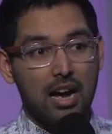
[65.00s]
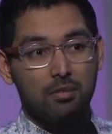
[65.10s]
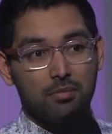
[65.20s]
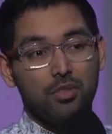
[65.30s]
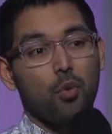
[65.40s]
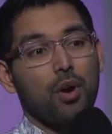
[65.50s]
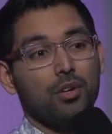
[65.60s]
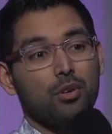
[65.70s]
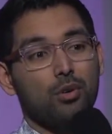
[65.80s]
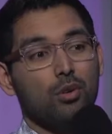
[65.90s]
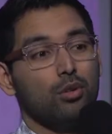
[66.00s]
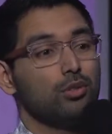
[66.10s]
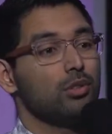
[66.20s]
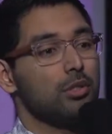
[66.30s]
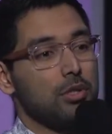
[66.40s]
I'm the one who
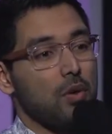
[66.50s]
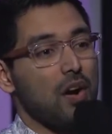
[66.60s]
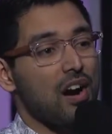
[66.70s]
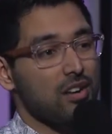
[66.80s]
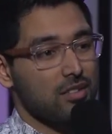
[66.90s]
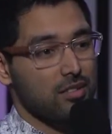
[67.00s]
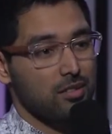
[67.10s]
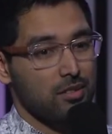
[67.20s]
looks into your heart.